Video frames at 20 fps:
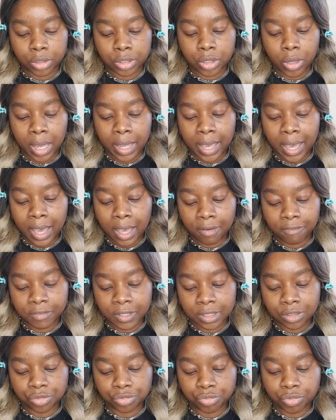So I have
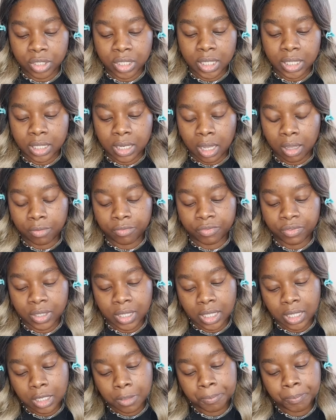this really
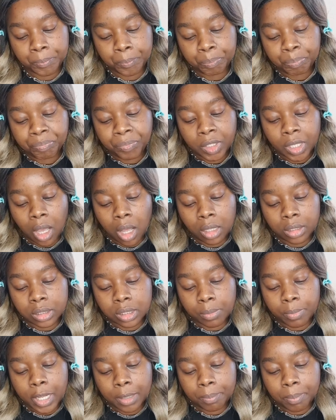lovely
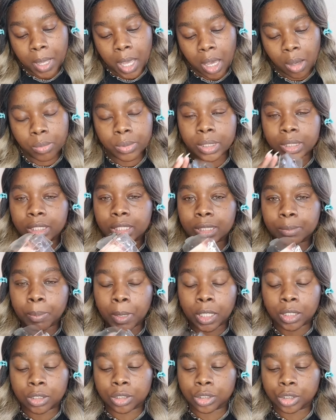Ultimate Powder
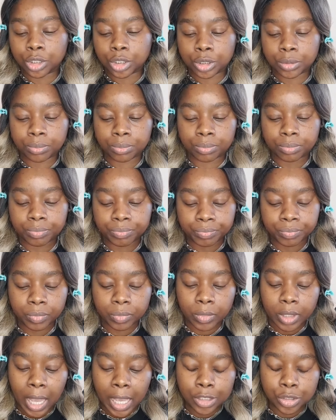sponge.
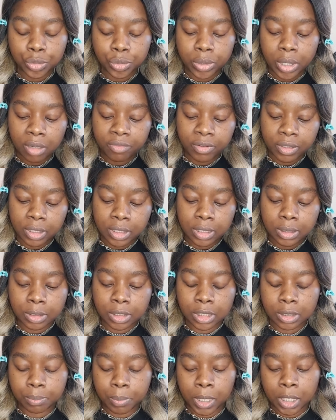I do love a good
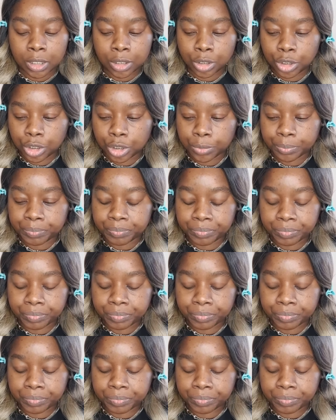sponge.